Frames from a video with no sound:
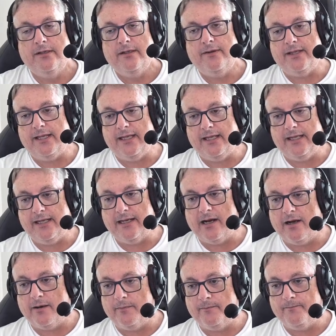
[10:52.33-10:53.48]
the
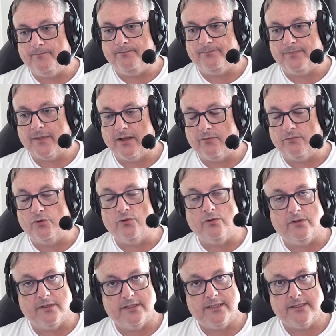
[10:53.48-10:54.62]
um,
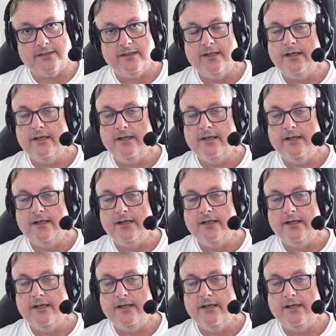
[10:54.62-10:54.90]
rules